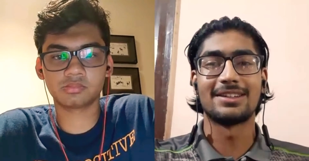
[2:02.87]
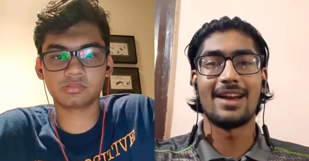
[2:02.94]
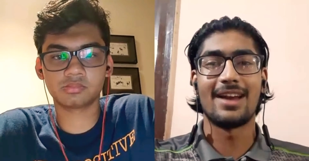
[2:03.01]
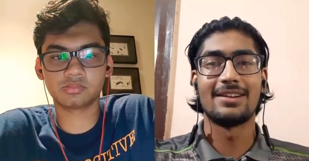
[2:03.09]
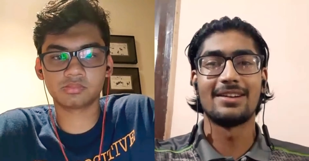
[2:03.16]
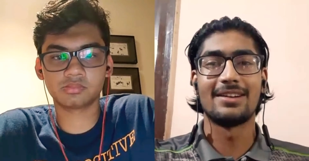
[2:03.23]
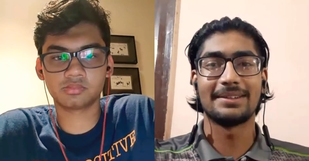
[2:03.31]
Speaker 1: at
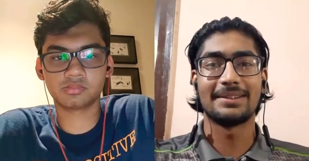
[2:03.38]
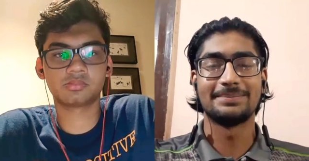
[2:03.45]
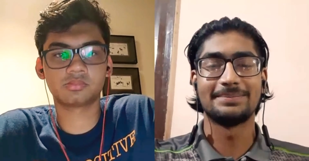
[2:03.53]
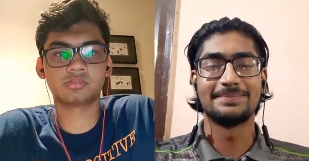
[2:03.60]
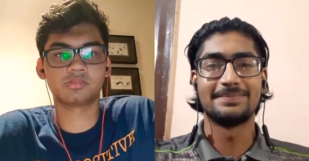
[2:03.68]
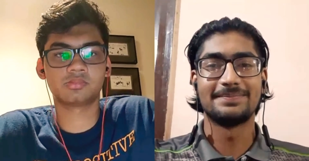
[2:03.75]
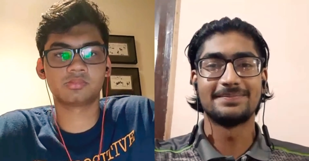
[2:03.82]
Caltech?
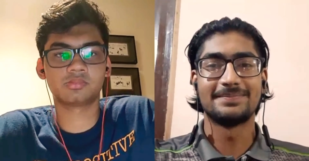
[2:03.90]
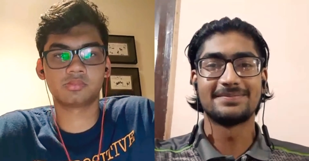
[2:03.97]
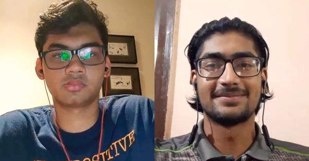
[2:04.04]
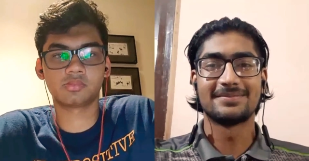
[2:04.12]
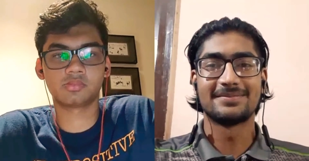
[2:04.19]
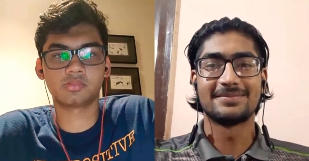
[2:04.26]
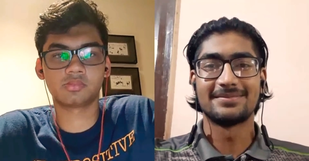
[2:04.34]

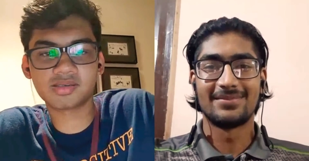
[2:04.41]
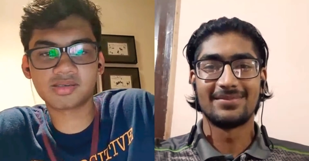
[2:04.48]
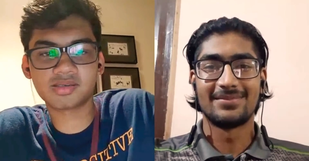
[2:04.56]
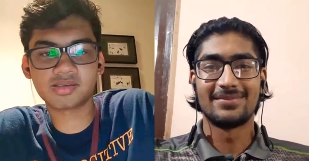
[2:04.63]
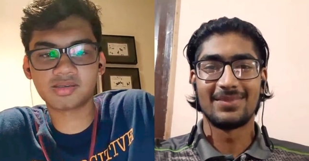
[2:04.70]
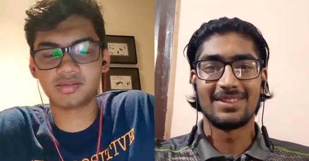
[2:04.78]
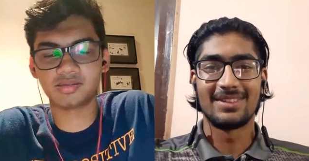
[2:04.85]
Speaker 2: Oh,
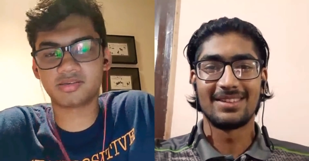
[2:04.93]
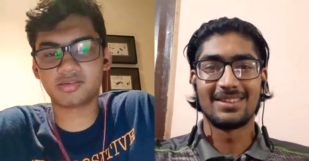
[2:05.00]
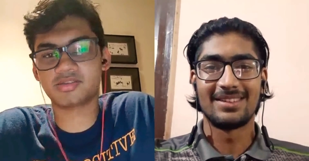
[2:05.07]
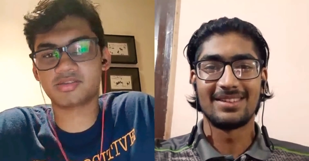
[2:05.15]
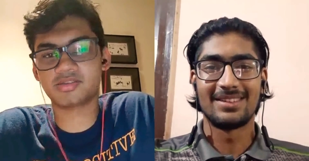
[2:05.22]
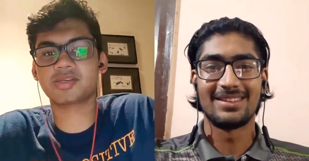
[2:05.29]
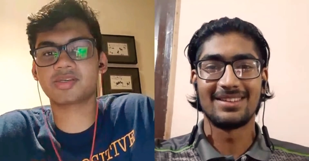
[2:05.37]
that's an
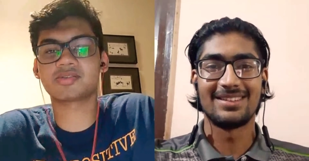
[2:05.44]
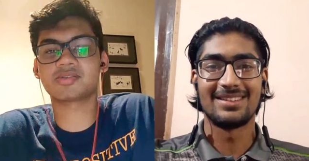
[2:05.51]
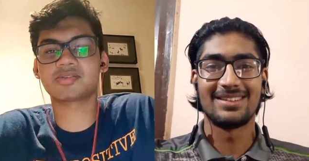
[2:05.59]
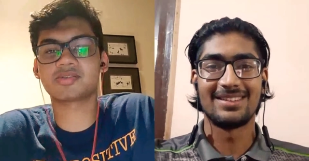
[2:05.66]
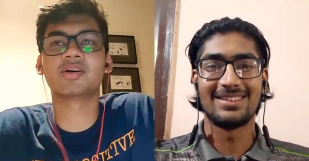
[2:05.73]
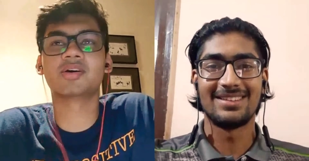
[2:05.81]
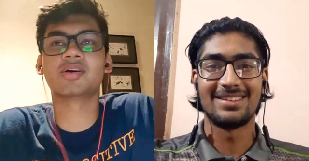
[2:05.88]
interesting
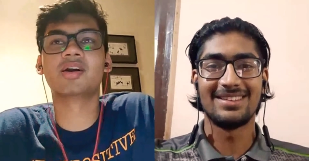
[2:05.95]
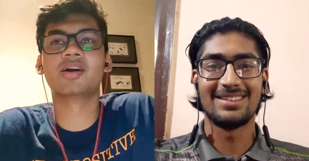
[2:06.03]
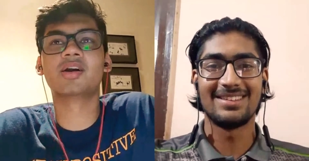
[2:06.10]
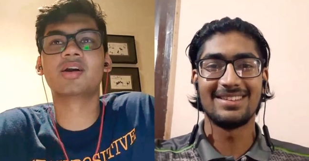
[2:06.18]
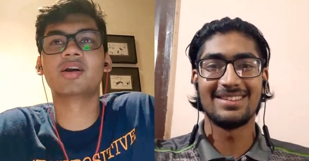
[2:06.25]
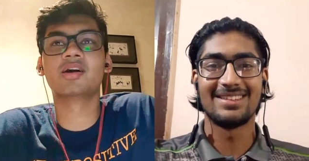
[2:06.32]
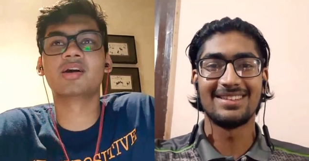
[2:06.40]
question. So
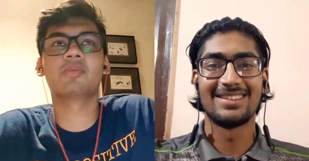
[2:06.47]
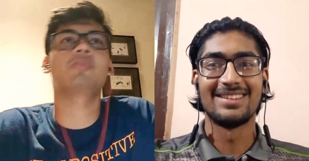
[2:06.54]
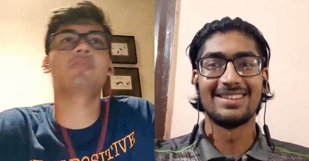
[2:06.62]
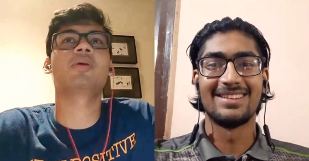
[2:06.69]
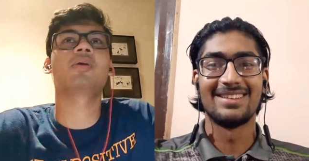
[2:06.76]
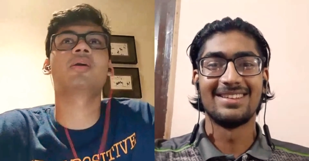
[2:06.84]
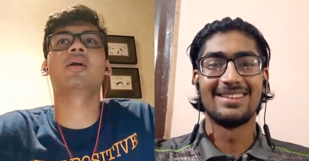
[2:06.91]

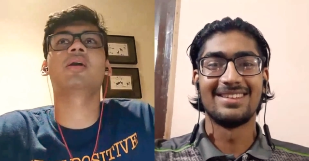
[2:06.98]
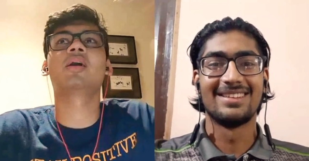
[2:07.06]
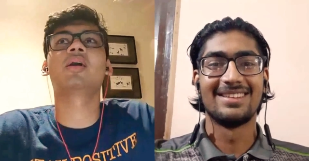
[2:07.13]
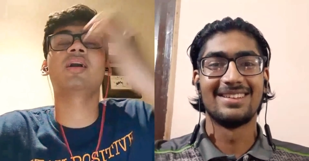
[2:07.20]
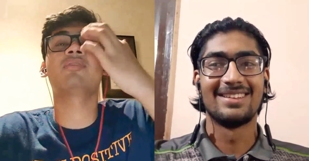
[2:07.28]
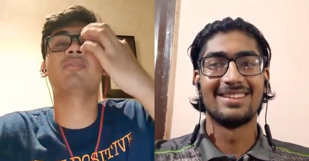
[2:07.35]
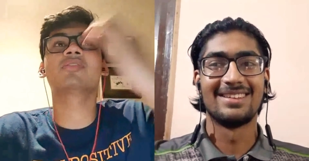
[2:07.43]
um,
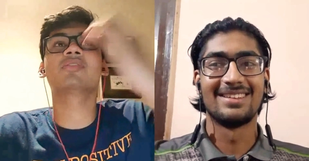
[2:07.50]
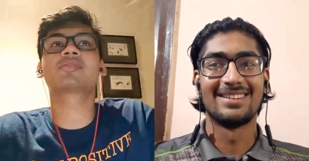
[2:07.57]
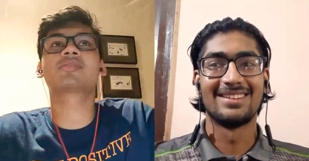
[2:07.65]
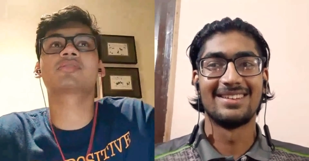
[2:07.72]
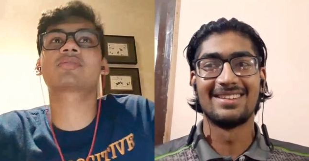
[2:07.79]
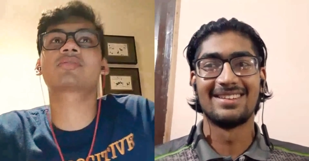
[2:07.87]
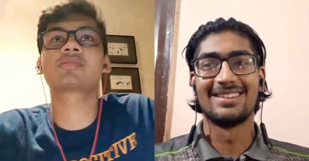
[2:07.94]
ever
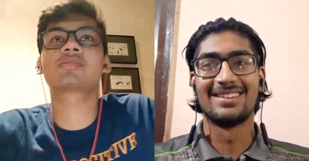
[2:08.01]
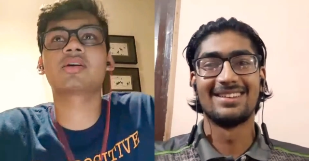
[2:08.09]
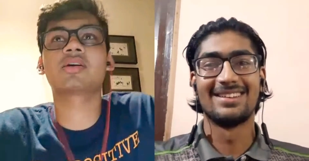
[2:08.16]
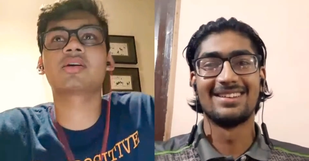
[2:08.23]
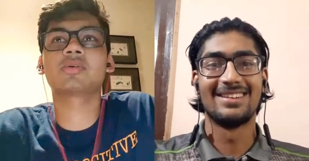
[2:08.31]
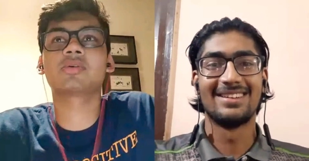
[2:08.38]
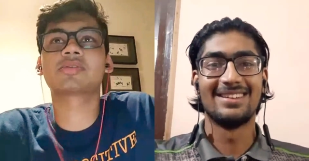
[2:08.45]
since
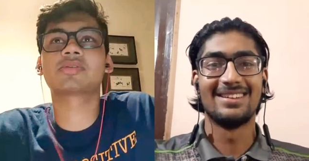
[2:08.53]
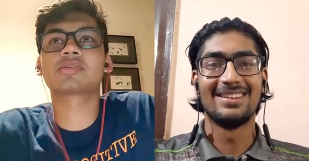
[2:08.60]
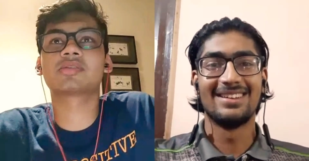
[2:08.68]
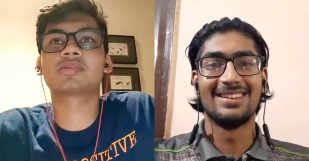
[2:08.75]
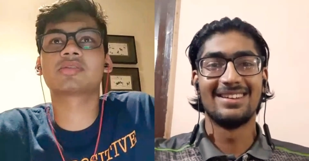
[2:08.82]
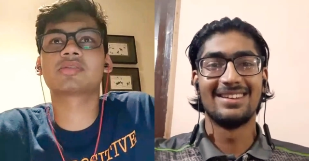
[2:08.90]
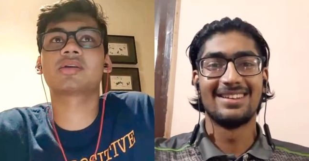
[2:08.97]
I was
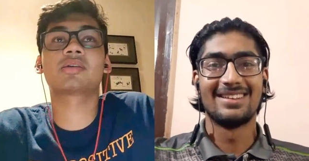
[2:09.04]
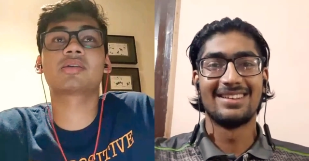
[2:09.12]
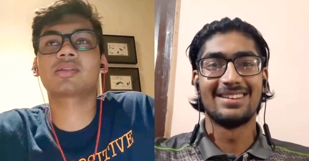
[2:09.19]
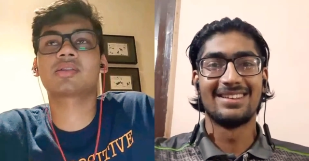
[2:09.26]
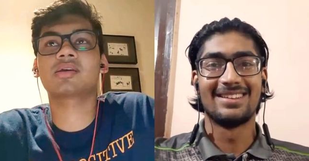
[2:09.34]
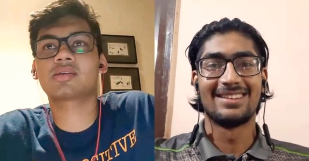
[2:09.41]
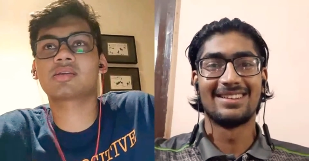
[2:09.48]
in, I
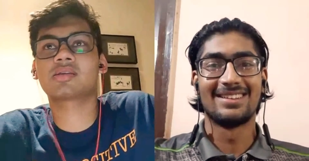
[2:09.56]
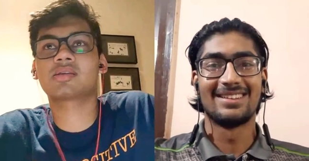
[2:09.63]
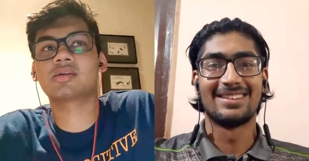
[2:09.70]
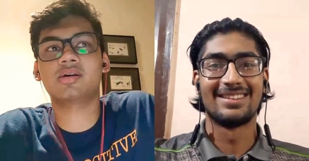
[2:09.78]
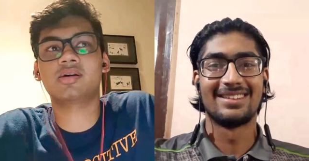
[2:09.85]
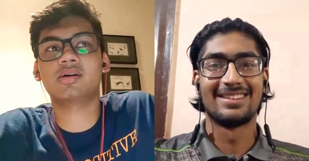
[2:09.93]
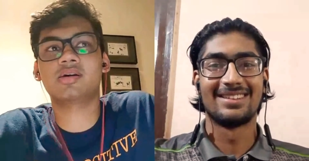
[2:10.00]
think, ninth
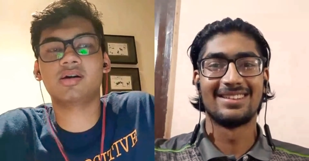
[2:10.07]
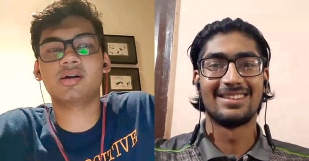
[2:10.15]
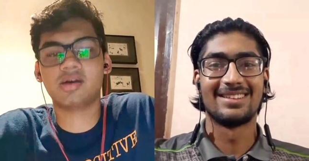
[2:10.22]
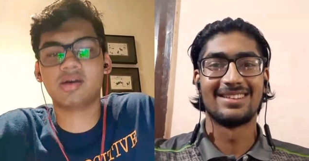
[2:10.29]
grade,